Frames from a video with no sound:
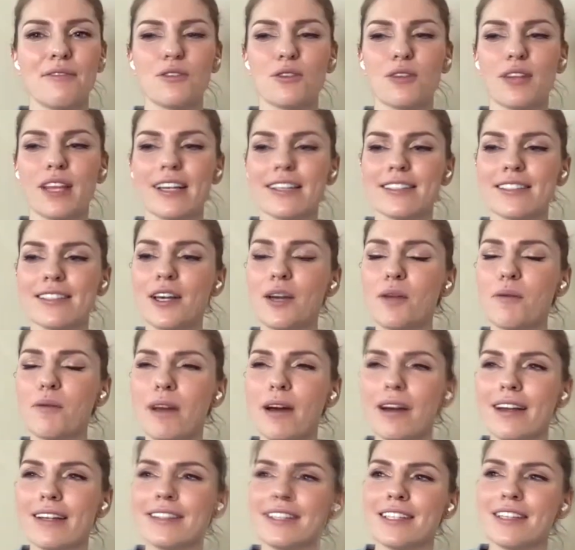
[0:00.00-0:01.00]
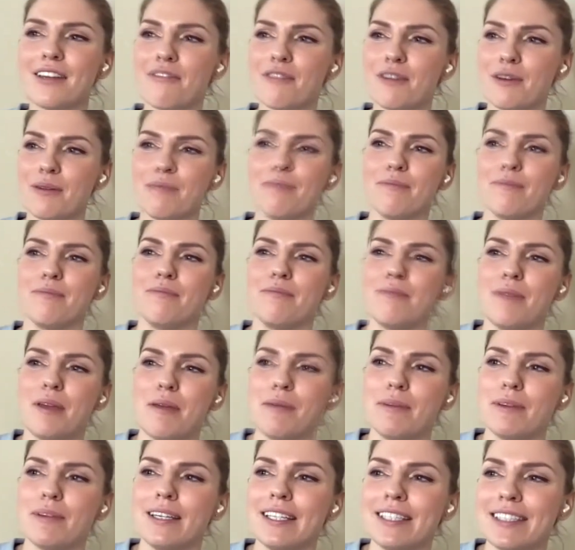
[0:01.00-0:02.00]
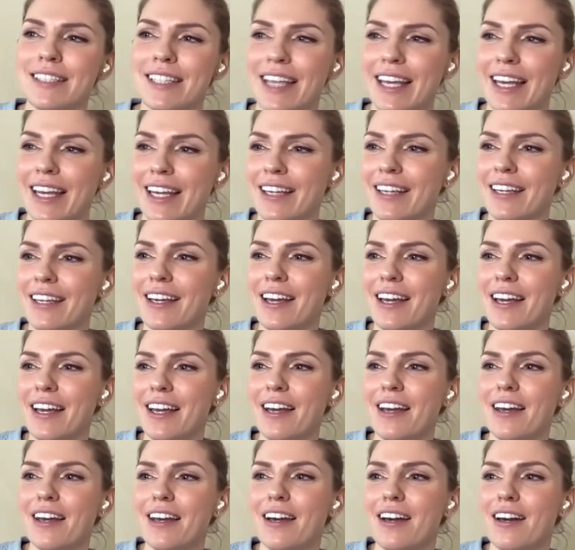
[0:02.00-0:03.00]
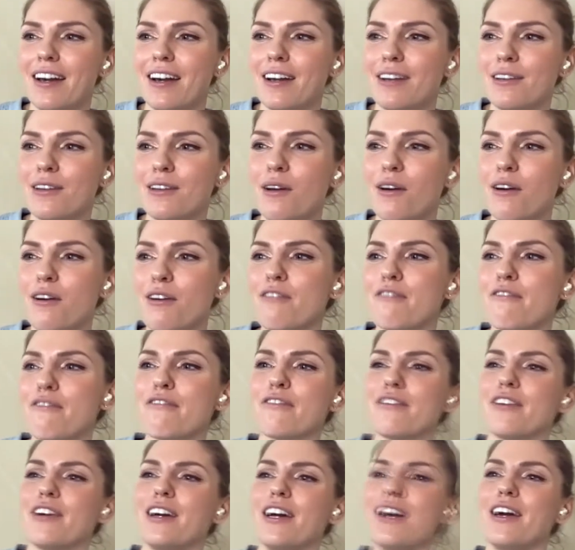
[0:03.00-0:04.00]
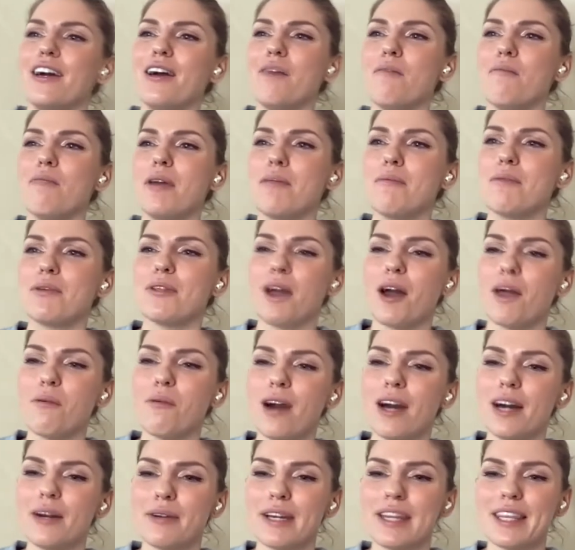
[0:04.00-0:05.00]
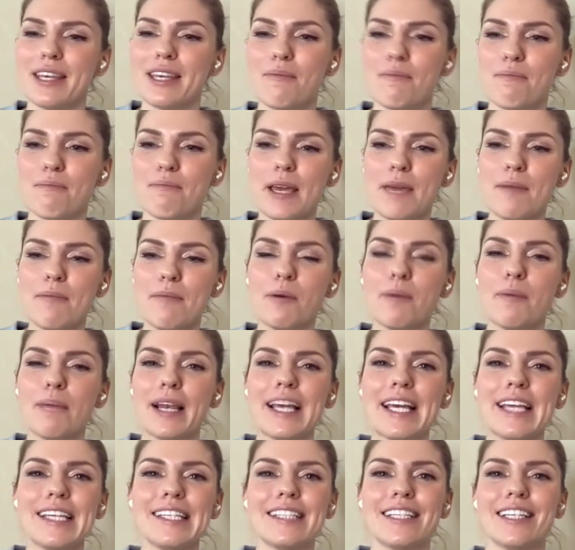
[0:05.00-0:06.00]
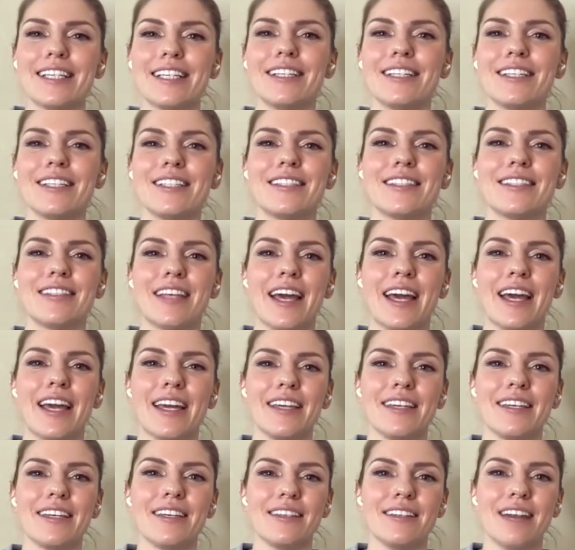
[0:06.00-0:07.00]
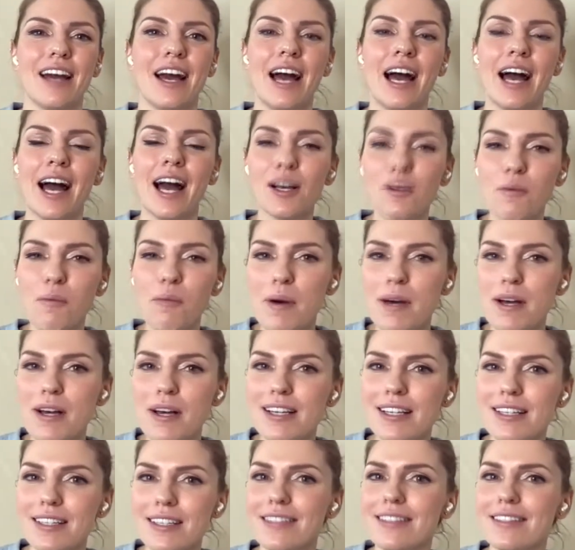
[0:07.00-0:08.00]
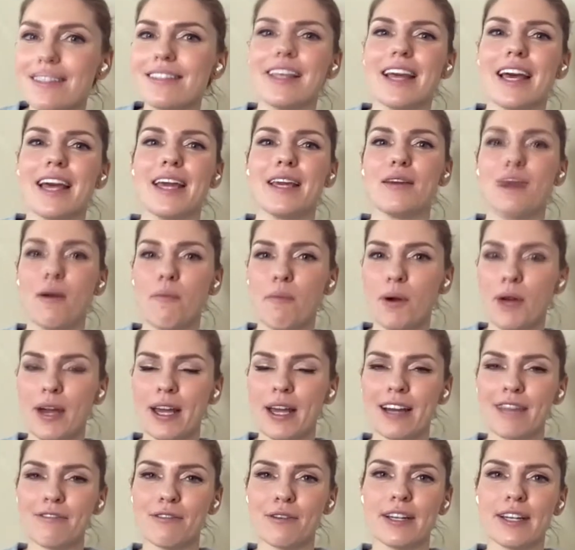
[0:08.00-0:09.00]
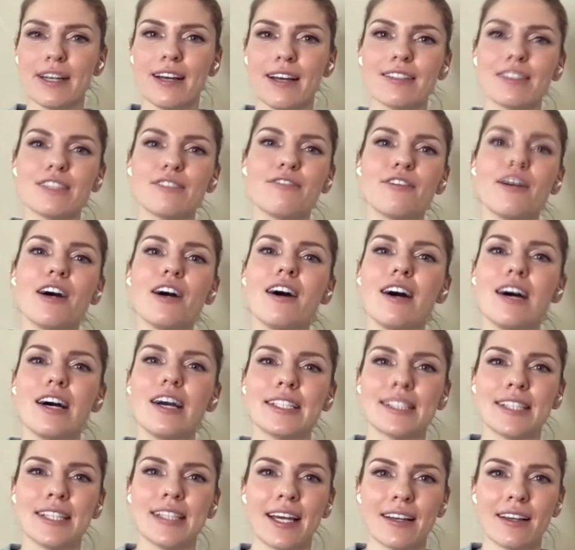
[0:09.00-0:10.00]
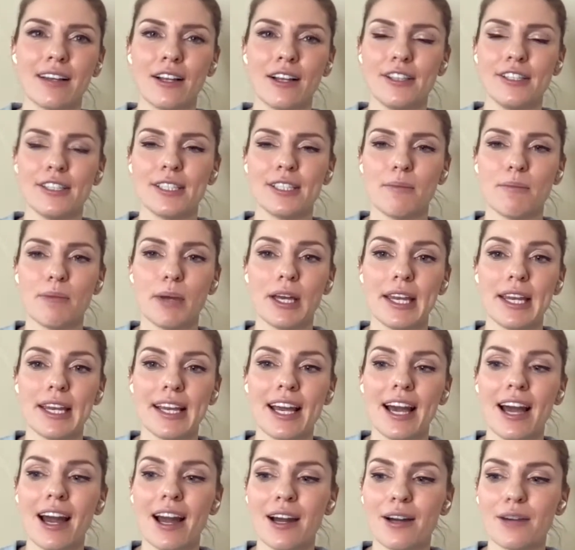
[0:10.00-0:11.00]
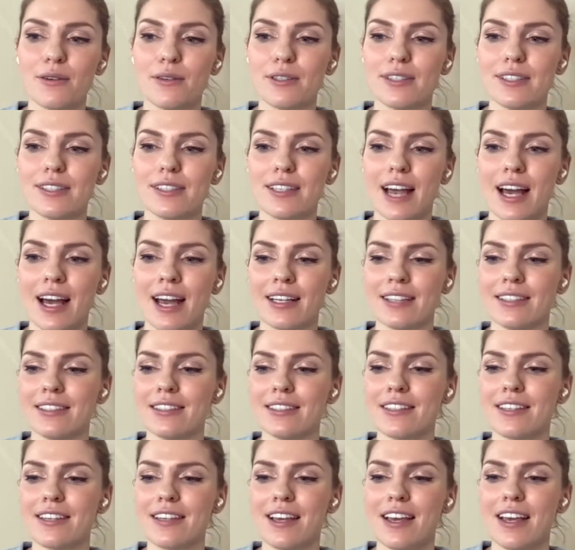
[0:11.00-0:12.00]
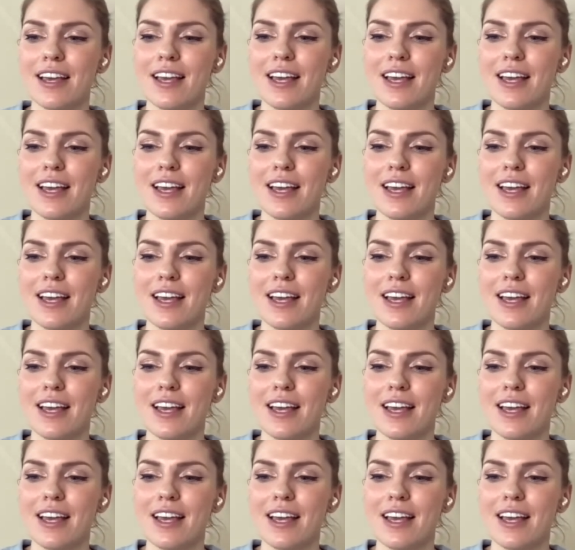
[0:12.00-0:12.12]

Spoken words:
I'm sure that's so pertinent for people listening. A lot of people that I work with are people pleasers, they are helpers, they are putting everyone else first, they're close to burning out. And